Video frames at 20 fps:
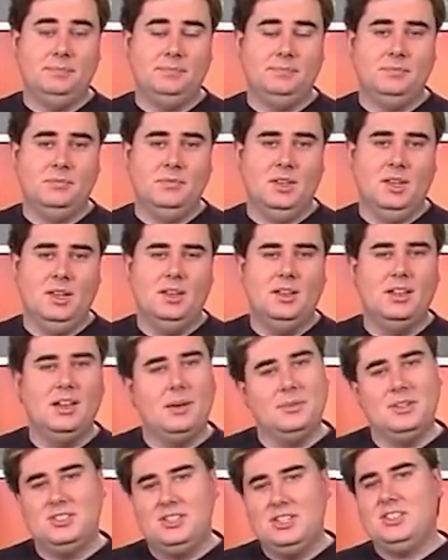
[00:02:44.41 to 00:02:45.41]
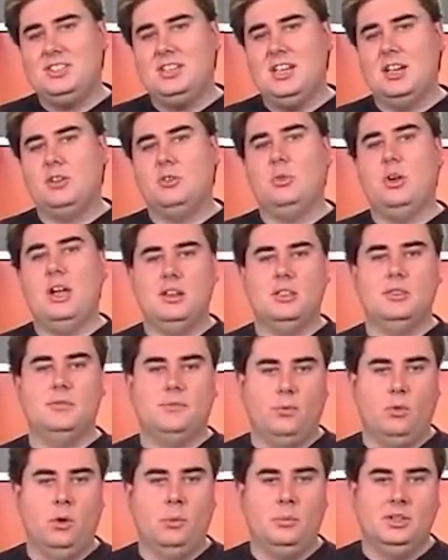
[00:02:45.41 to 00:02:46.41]
which is the company we would recognize
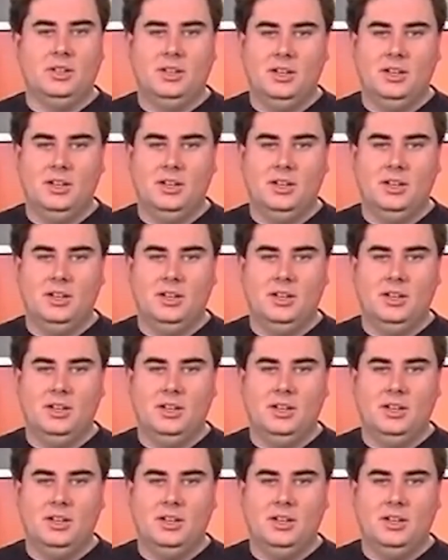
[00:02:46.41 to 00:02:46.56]
today.